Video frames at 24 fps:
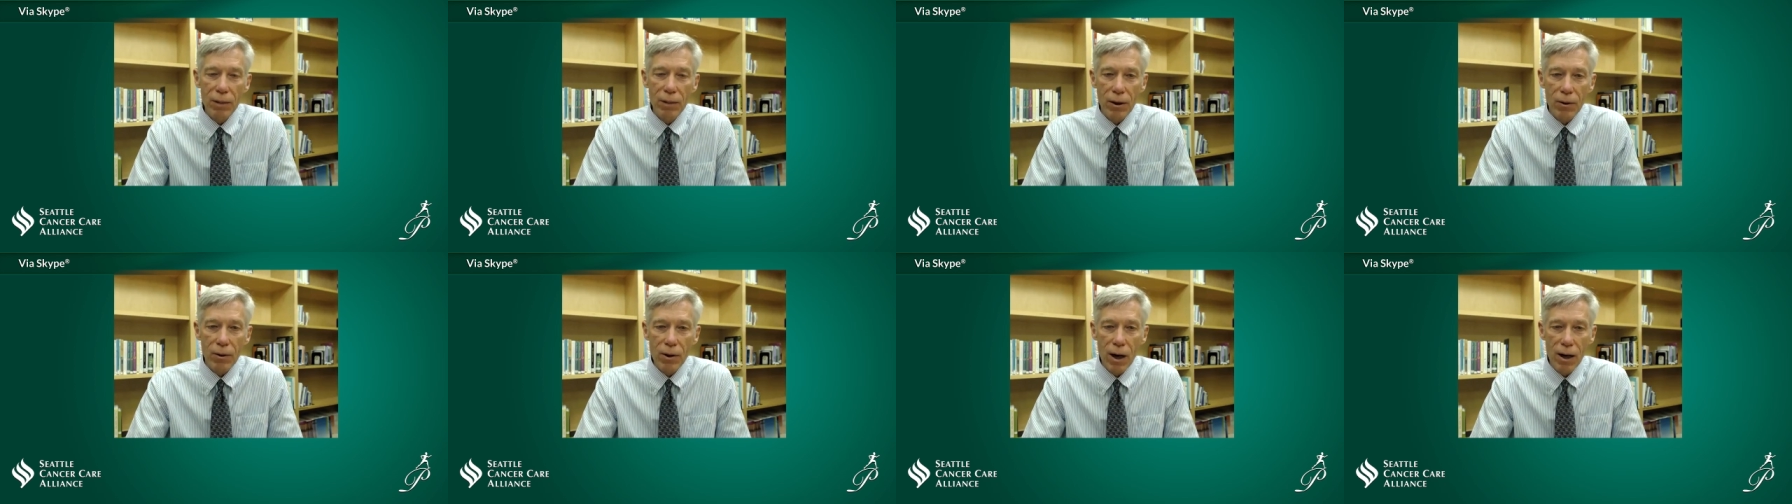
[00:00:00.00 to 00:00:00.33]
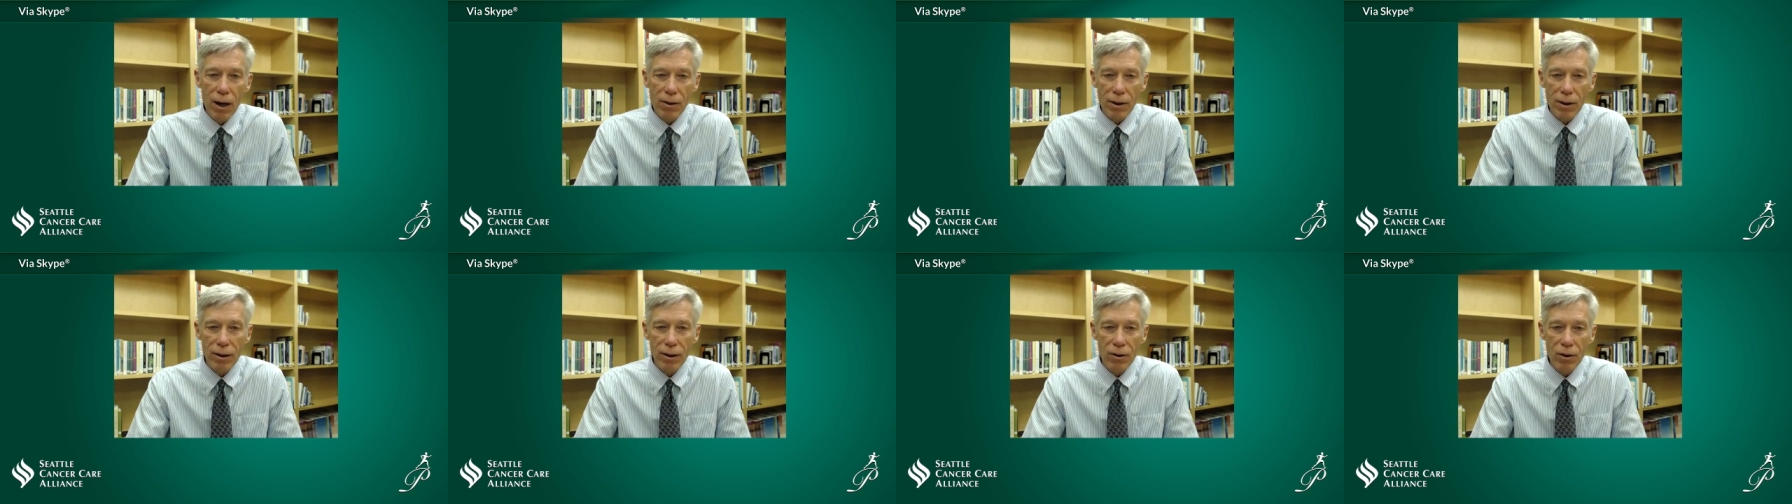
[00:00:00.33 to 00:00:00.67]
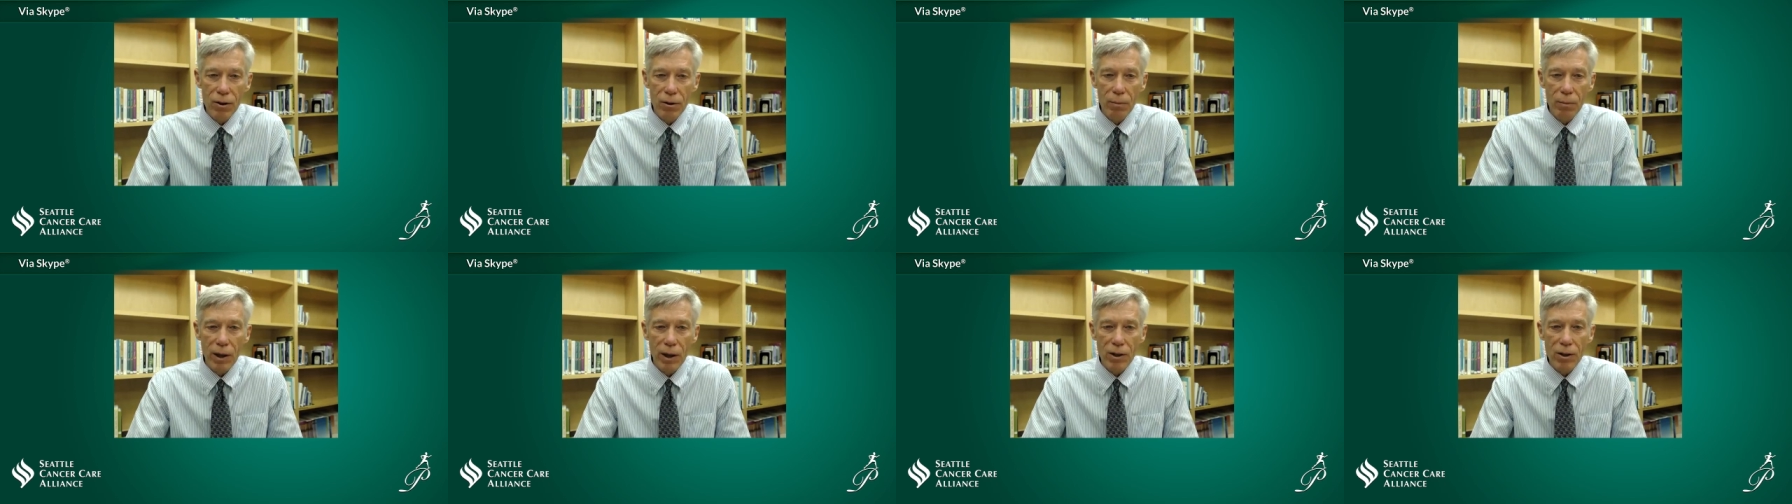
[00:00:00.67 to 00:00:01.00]
you know causing
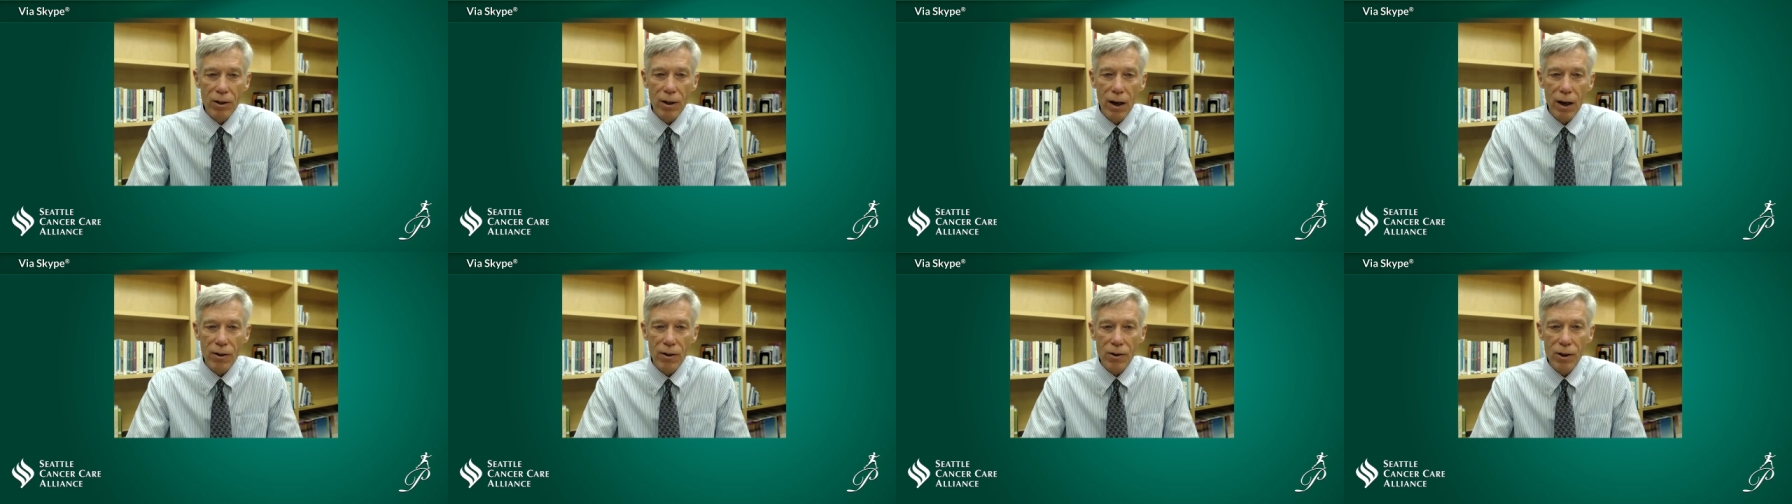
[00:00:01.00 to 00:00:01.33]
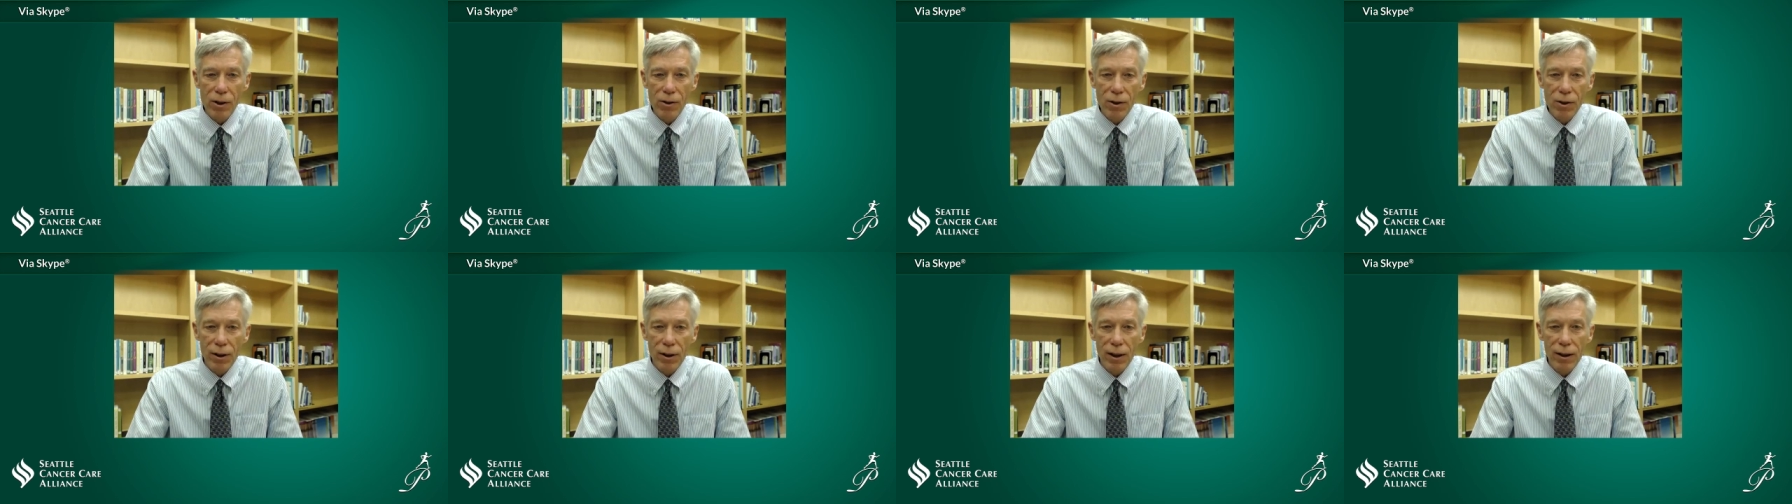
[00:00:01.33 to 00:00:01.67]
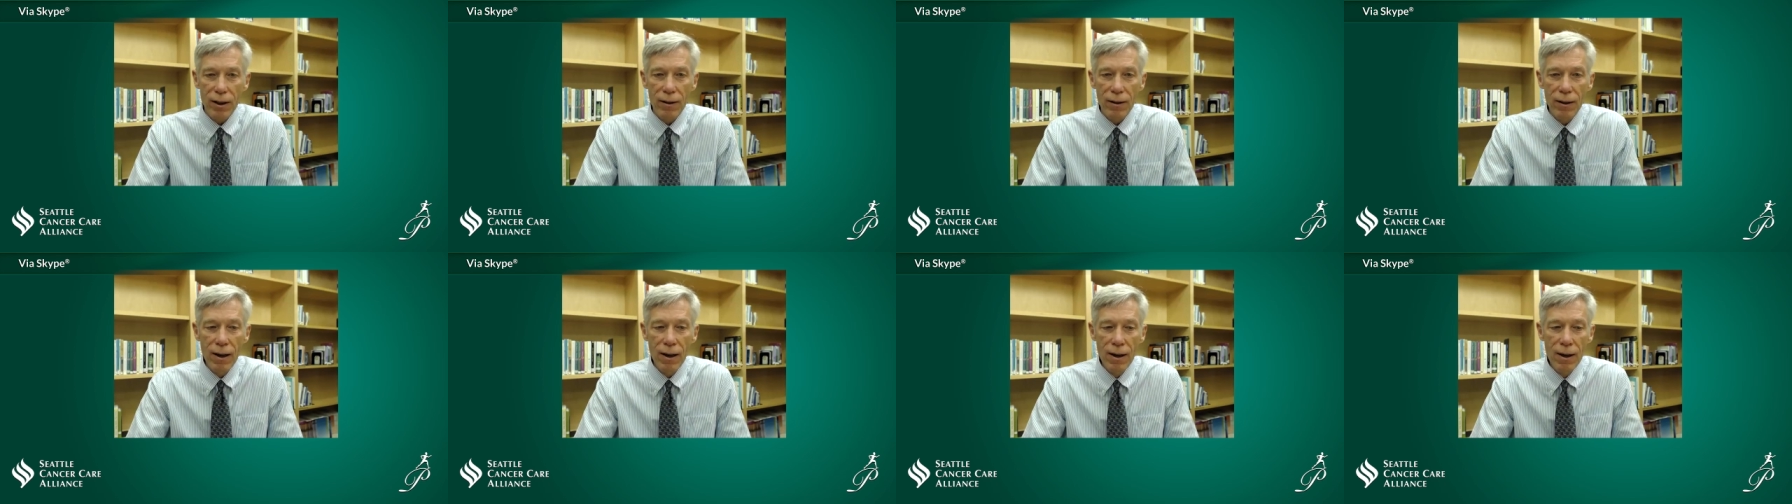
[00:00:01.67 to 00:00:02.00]
too much
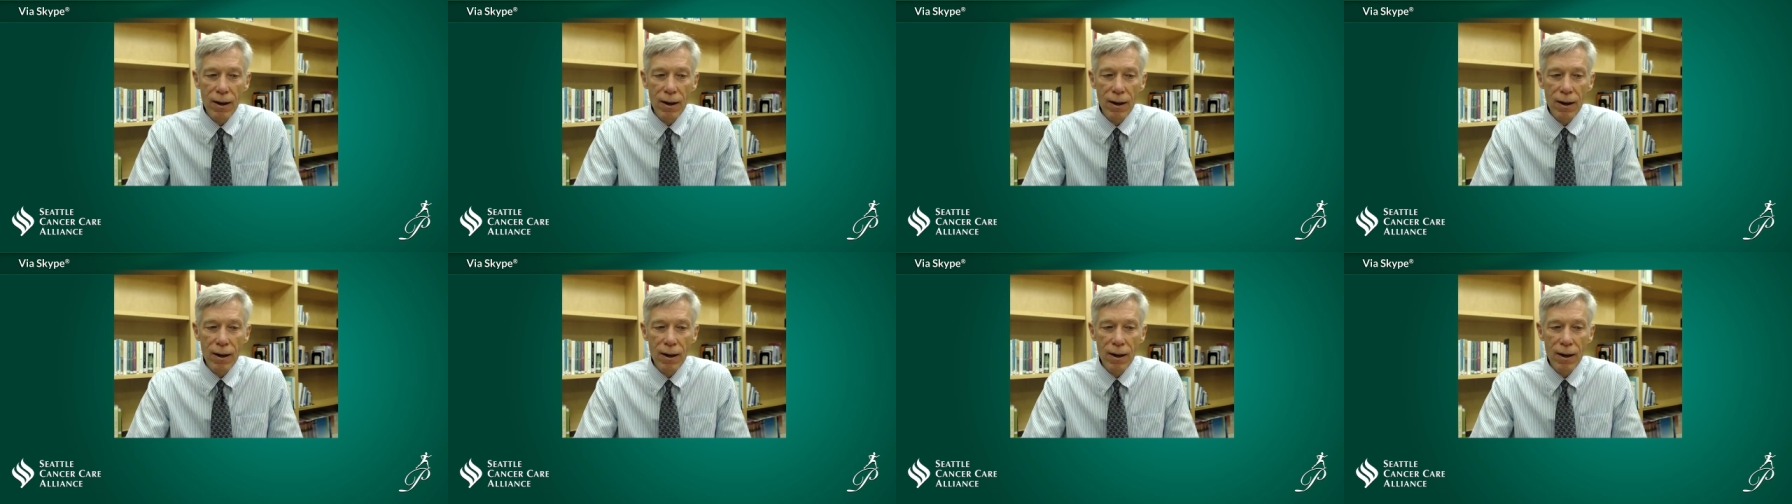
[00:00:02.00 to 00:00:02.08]
toxicity